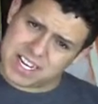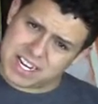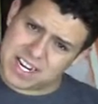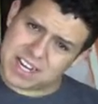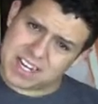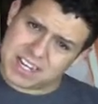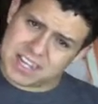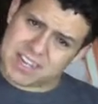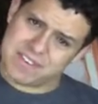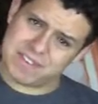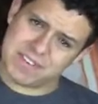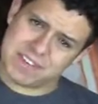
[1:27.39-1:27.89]

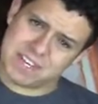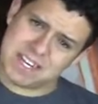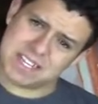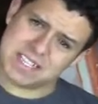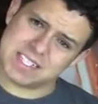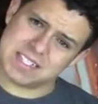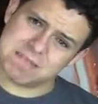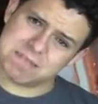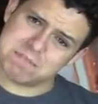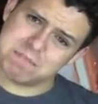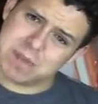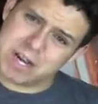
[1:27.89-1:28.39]
not given
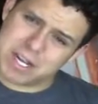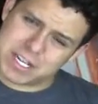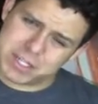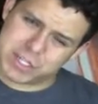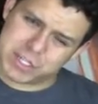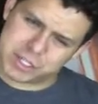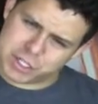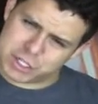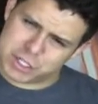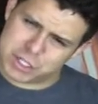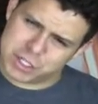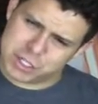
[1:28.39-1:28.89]
as
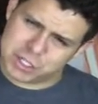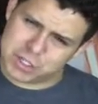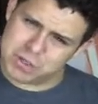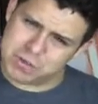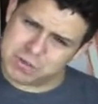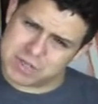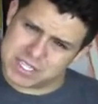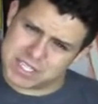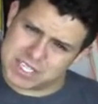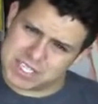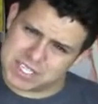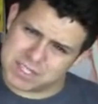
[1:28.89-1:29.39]
much to do
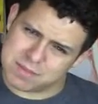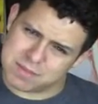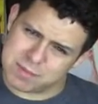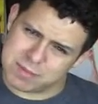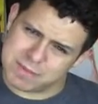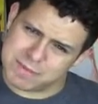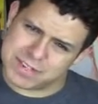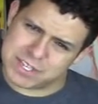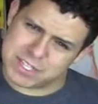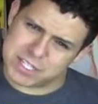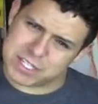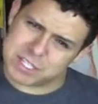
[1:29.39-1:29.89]
in this
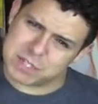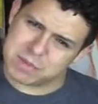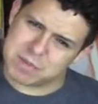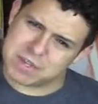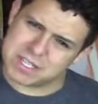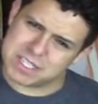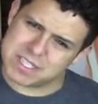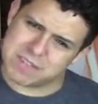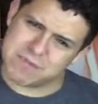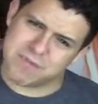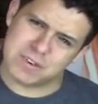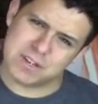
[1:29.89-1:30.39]
movie as she
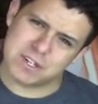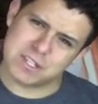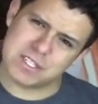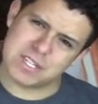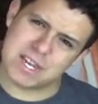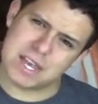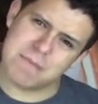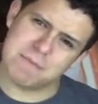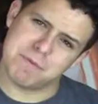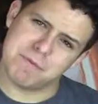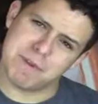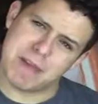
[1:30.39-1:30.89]
was the first
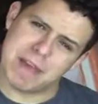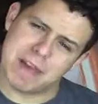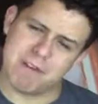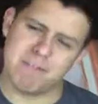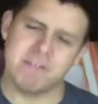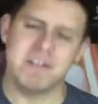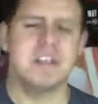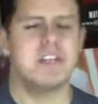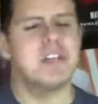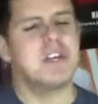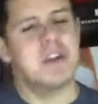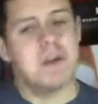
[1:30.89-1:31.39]
time
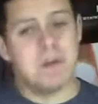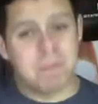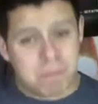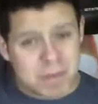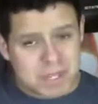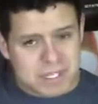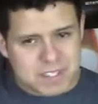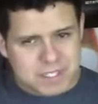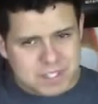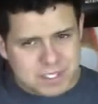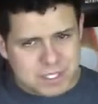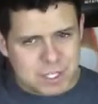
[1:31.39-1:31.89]
around,
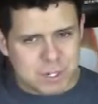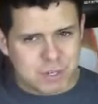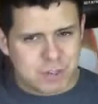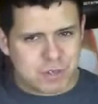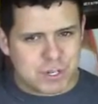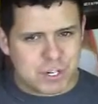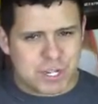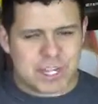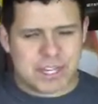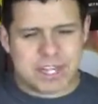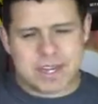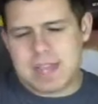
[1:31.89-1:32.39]
but still
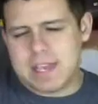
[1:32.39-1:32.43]
good.